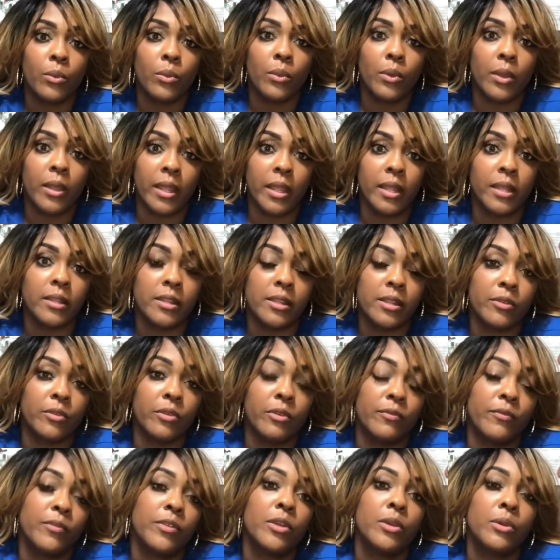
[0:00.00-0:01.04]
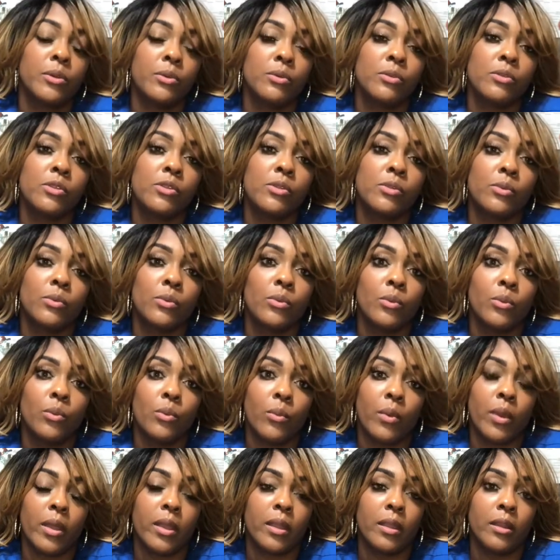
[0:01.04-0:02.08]
in different views
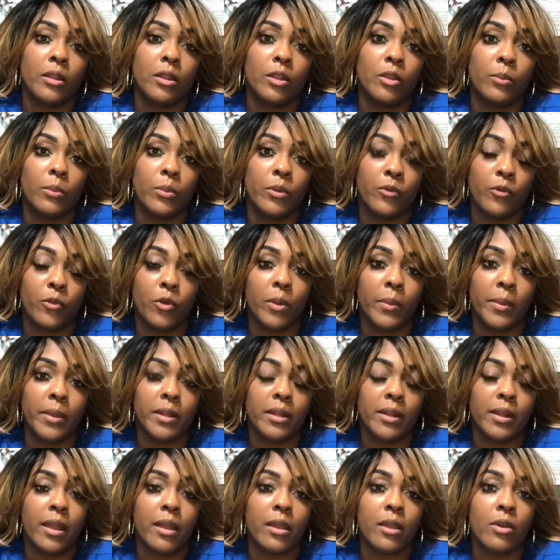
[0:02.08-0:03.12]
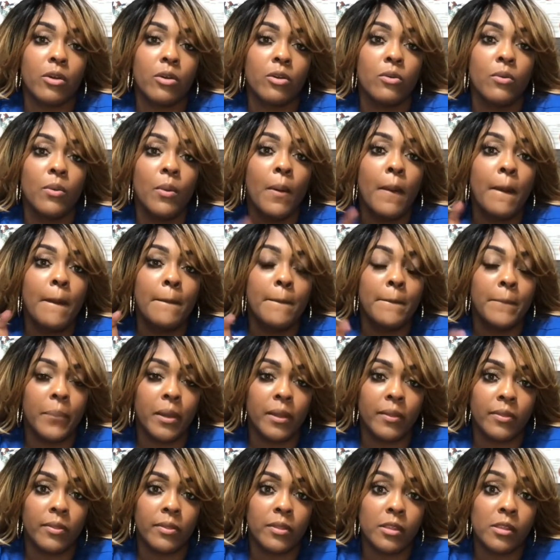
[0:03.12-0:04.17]
when performing an echo. But
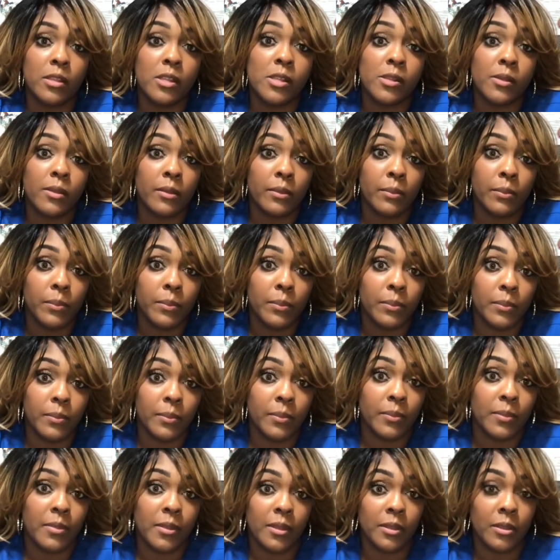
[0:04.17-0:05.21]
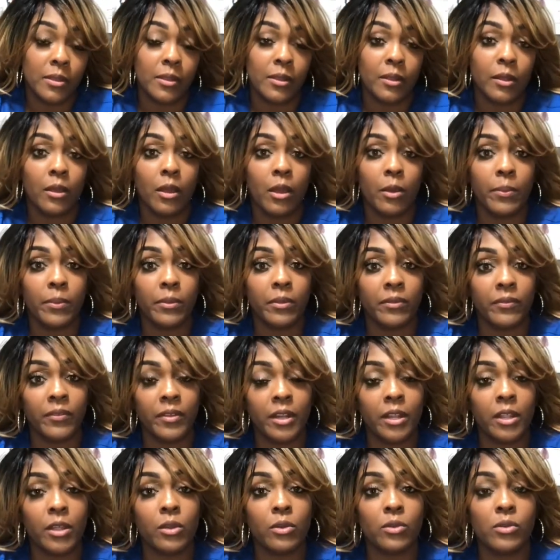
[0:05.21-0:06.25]
this couple of
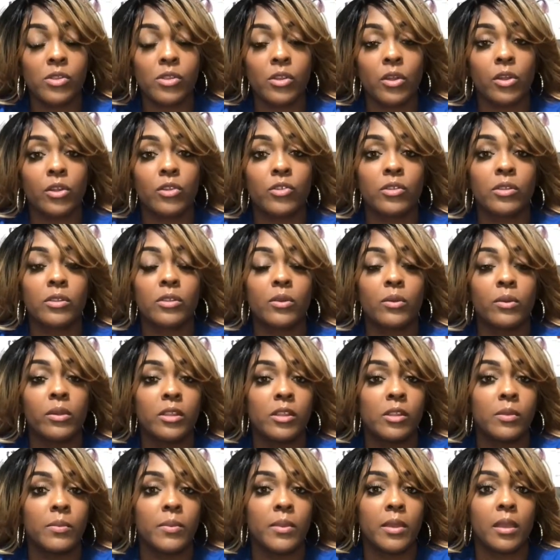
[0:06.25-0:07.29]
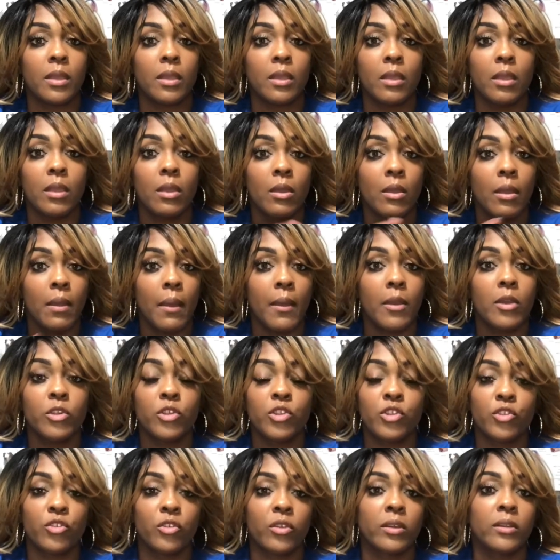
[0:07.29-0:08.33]
videos are just going to be
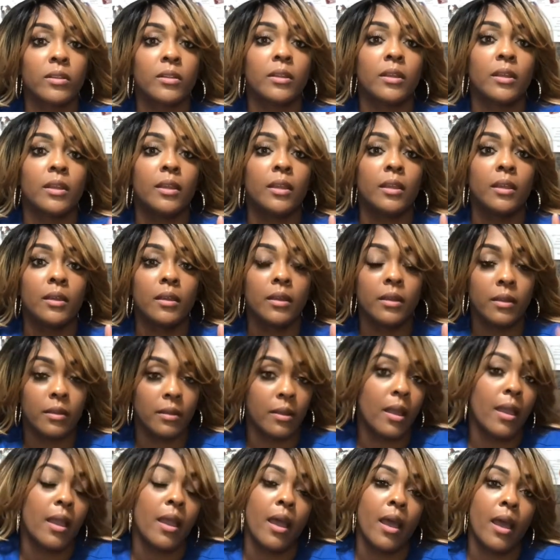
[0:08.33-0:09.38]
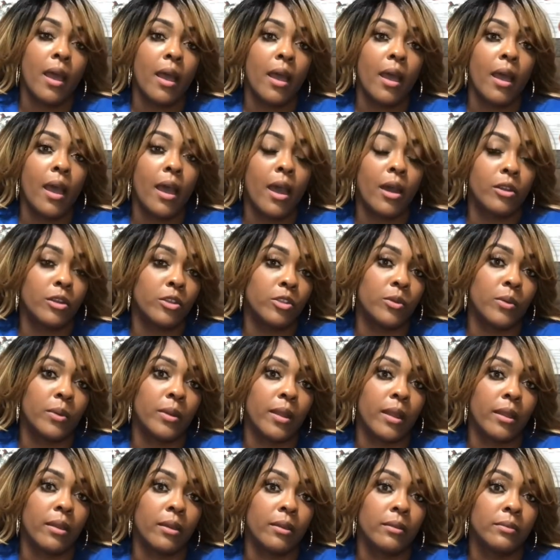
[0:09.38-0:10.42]
strictly how to do an echo.